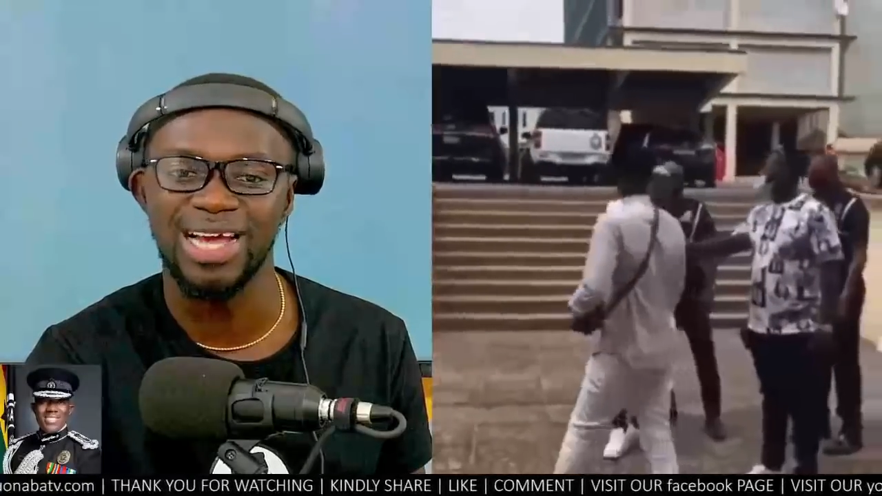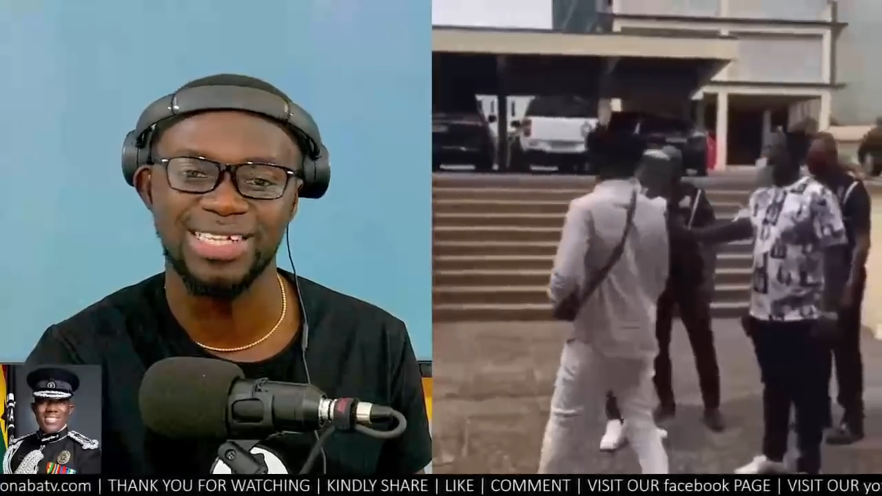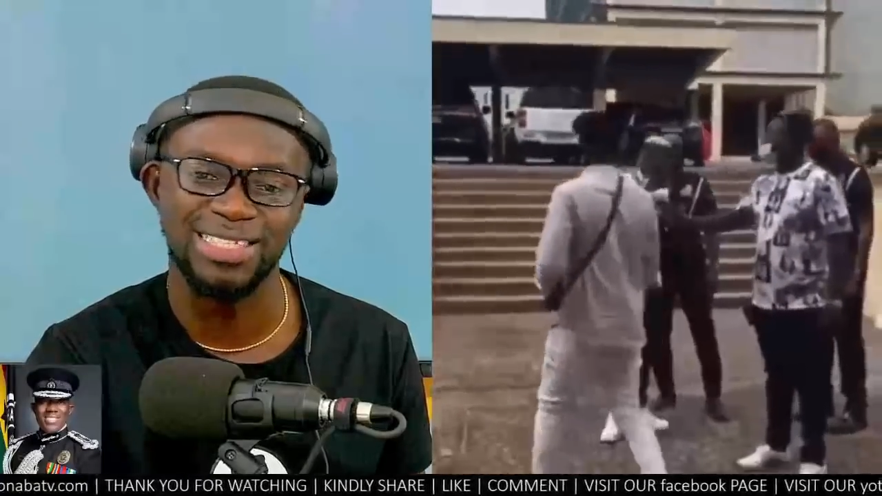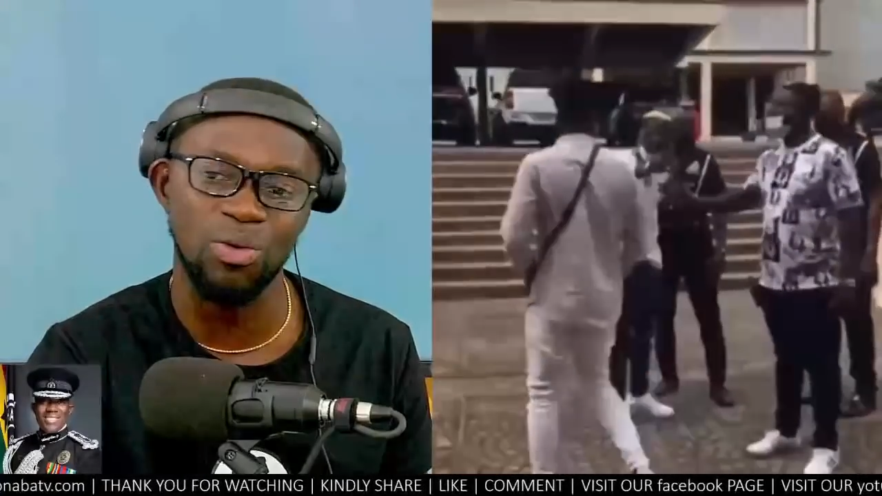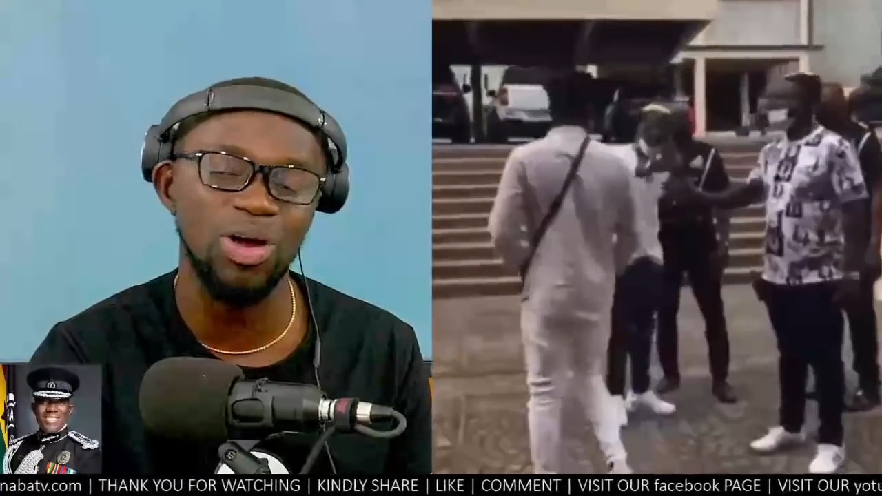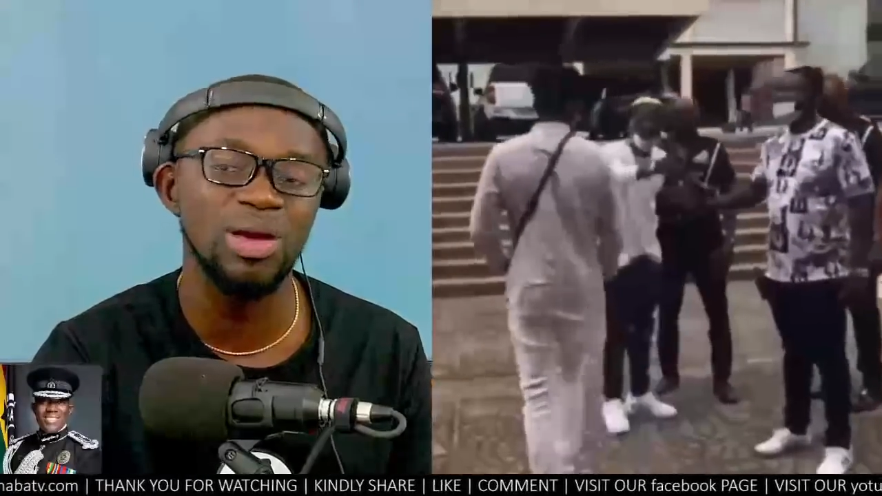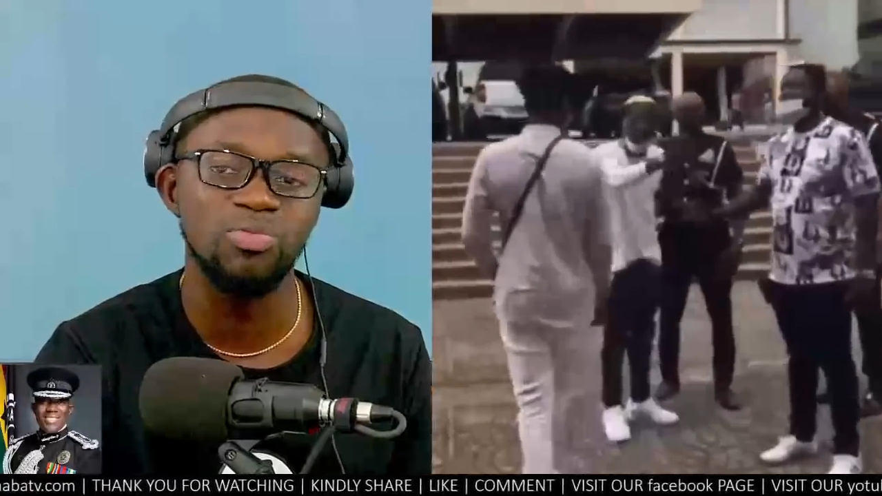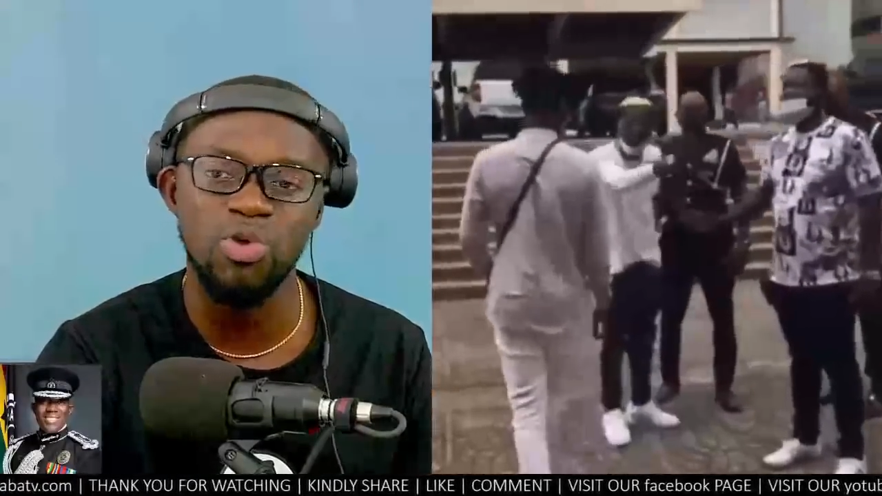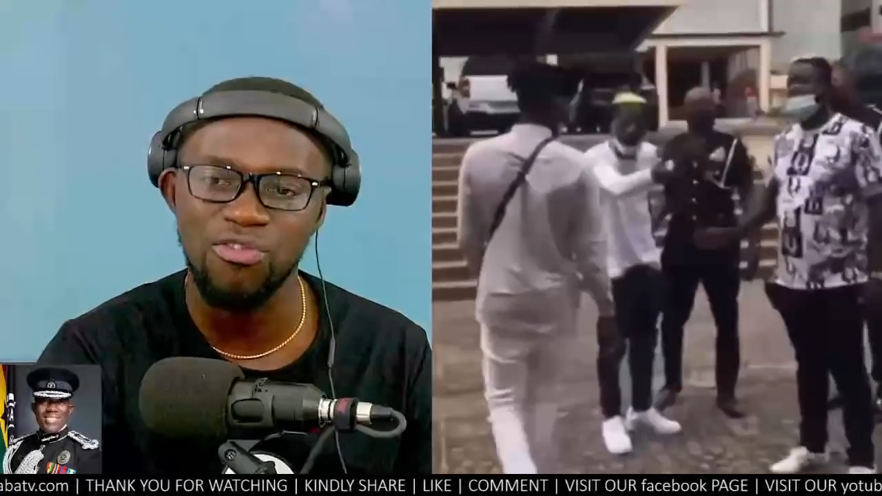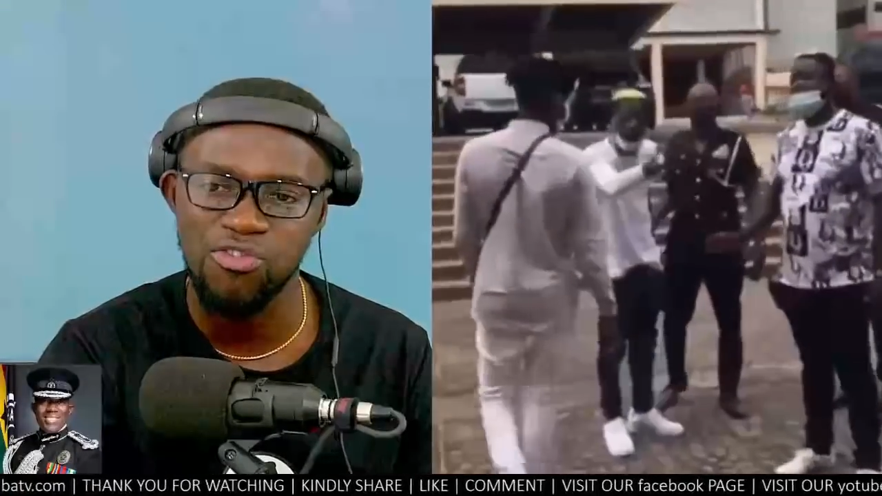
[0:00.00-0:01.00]
as Shatta Wale
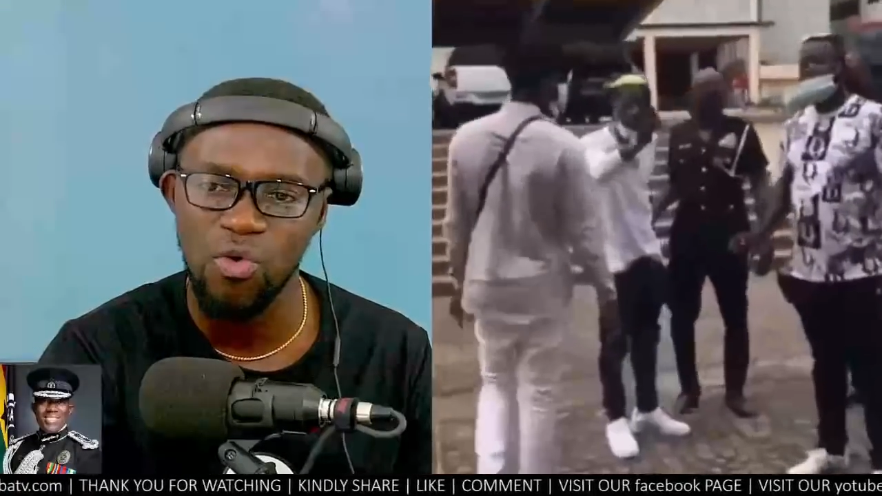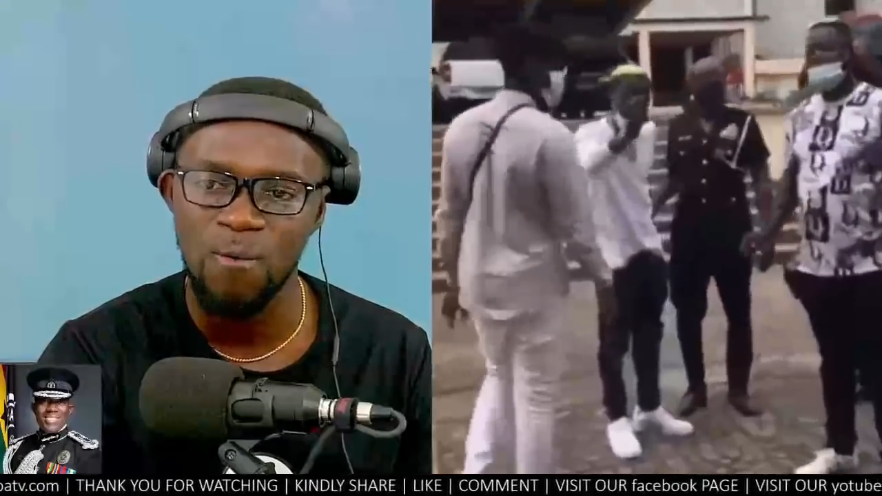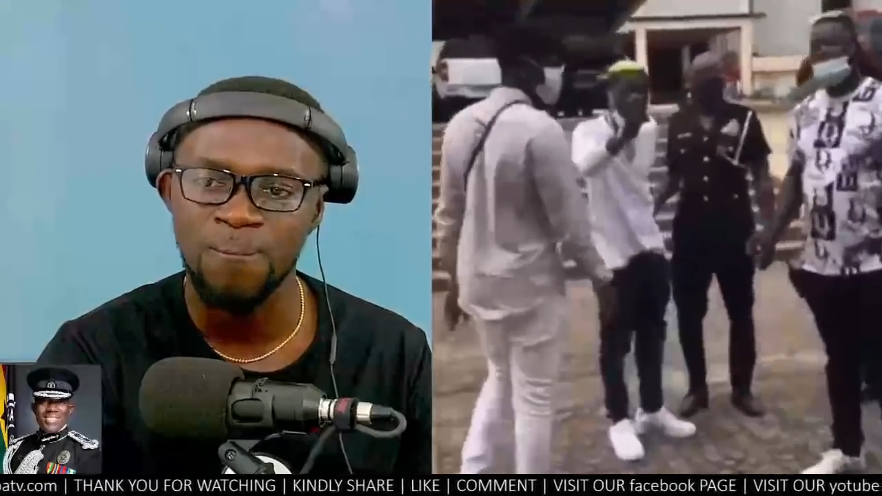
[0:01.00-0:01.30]
Buafu.